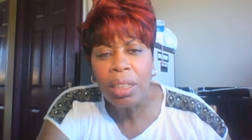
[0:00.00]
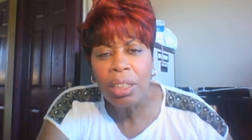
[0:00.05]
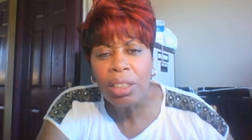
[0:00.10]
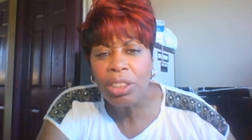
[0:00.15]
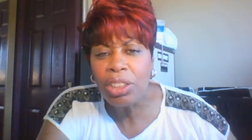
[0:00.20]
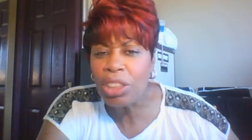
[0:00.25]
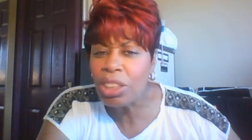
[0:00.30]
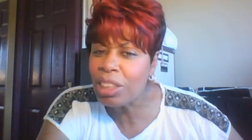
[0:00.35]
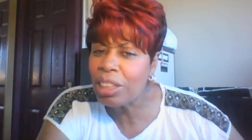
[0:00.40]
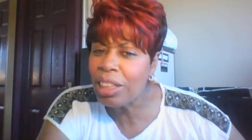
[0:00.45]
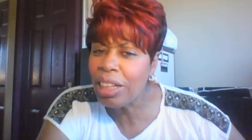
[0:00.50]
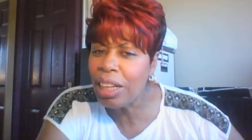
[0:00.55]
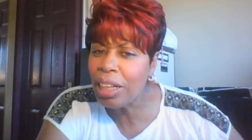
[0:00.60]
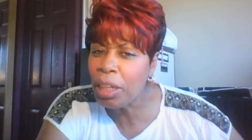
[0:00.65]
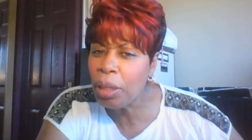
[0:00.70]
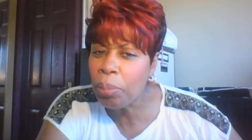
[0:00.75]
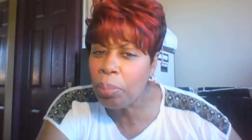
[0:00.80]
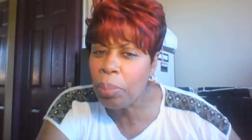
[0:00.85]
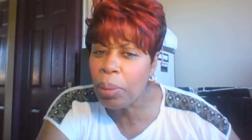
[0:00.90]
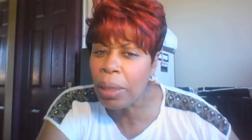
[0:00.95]
Just let
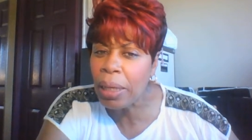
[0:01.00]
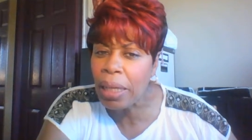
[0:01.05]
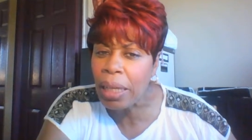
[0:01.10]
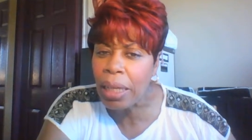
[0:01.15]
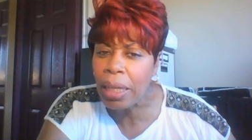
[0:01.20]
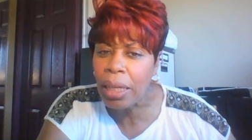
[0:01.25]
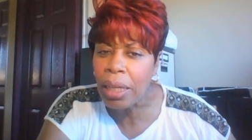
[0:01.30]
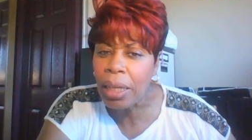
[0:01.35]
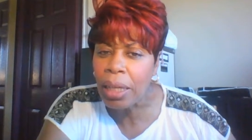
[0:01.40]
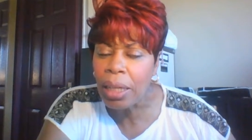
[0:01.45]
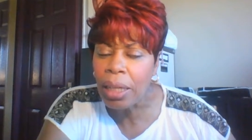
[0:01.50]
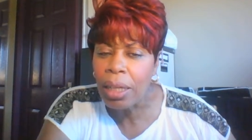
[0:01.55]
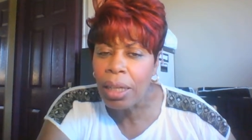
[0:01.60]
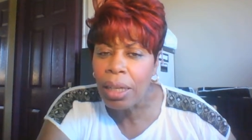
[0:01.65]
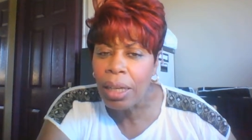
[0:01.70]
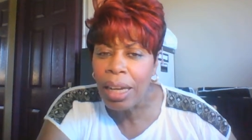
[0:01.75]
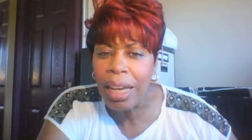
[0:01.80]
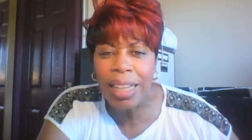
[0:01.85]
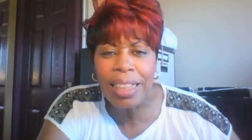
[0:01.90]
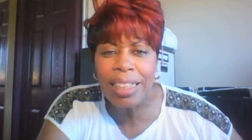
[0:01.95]
it be.
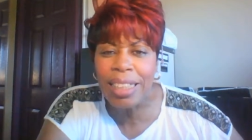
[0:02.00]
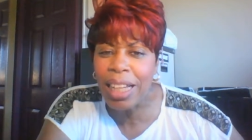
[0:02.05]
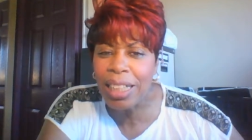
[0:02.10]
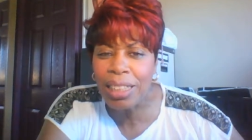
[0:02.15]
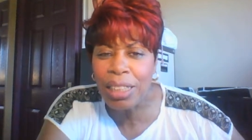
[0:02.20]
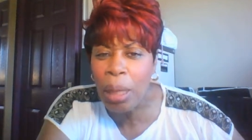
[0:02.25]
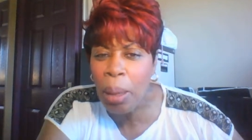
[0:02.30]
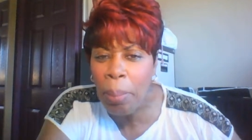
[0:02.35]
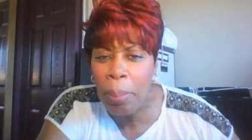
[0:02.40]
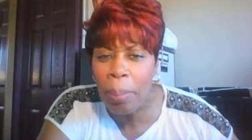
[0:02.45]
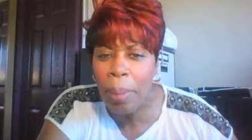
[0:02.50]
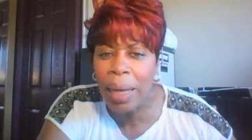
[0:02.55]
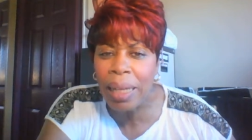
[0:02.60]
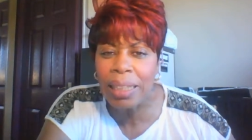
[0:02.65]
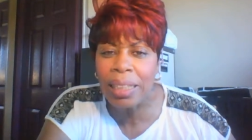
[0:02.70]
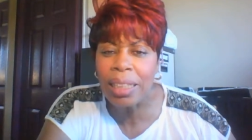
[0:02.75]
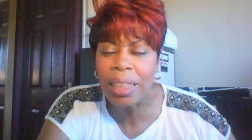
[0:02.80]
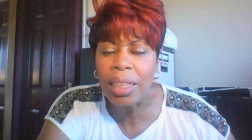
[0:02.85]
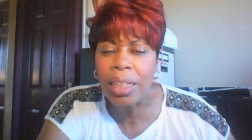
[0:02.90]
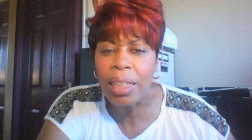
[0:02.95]
It doesn't
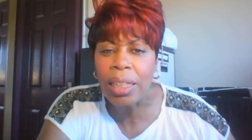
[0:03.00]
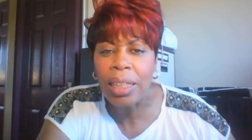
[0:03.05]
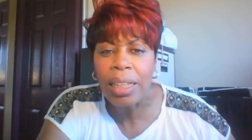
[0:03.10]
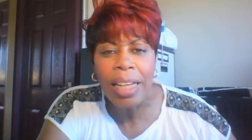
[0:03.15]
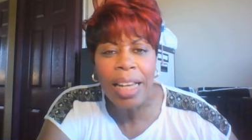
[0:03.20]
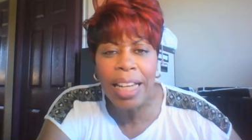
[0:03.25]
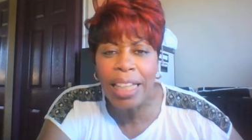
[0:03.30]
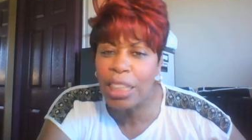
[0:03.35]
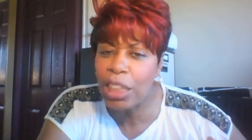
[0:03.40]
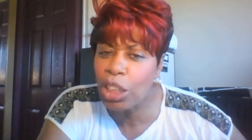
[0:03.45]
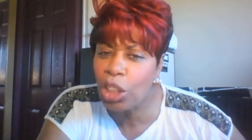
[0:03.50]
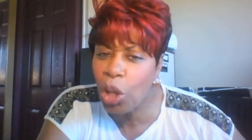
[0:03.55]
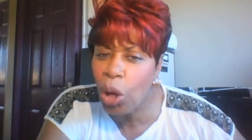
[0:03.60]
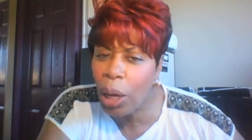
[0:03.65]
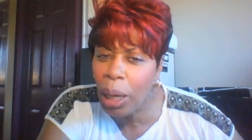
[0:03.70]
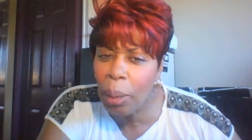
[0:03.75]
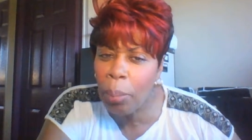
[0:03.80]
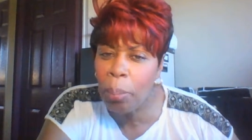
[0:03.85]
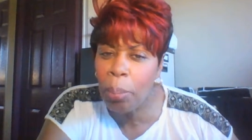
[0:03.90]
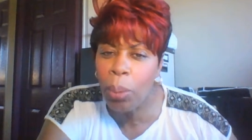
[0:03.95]
matter. It's
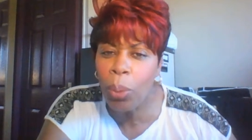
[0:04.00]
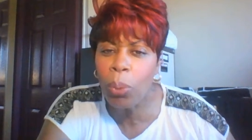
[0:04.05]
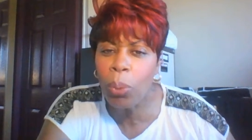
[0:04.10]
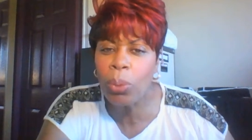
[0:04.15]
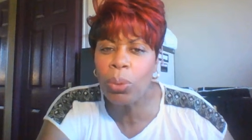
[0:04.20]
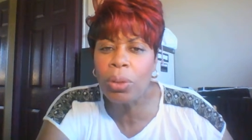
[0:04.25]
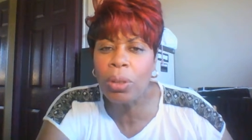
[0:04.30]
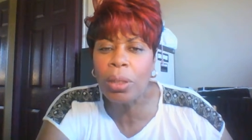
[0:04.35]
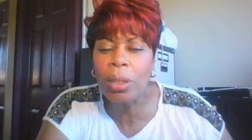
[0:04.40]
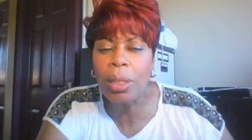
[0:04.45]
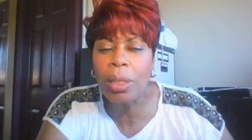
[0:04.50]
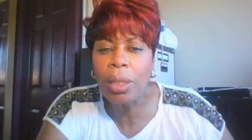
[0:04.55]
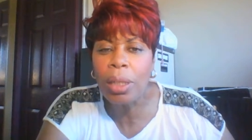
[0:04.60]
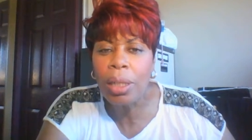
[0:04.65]
not important.